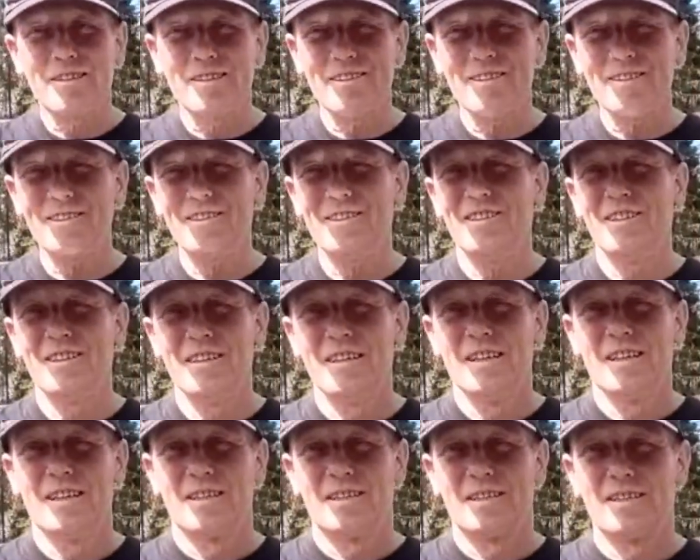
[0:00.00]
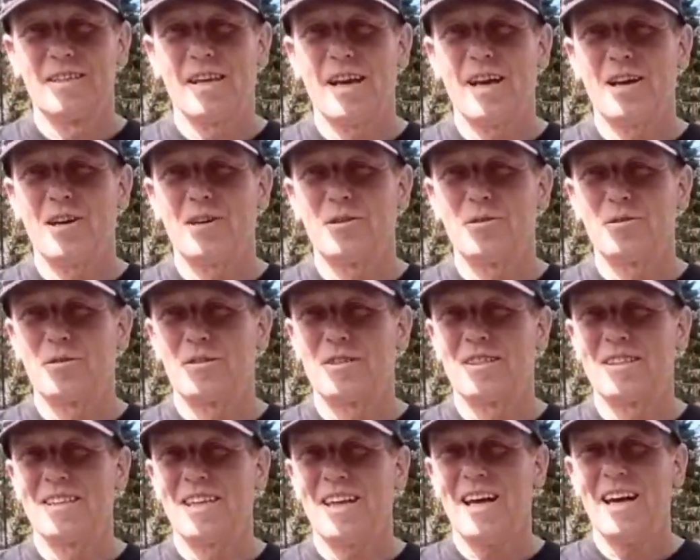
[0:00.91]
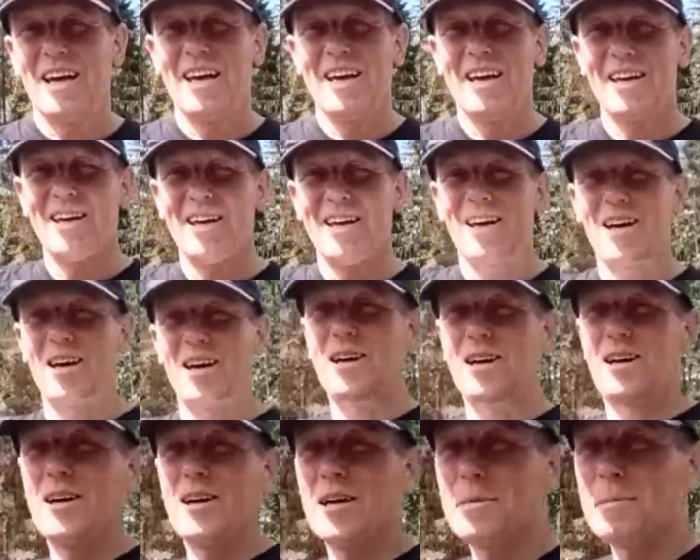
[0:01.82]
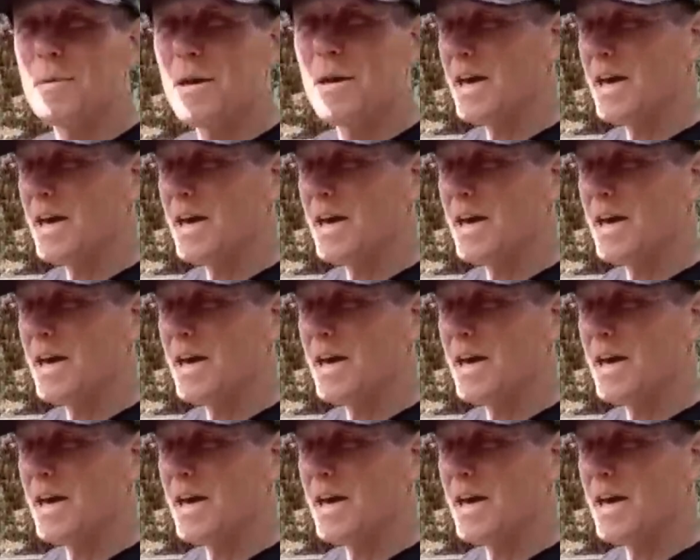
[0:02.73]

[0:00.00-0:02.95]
good. So today I'm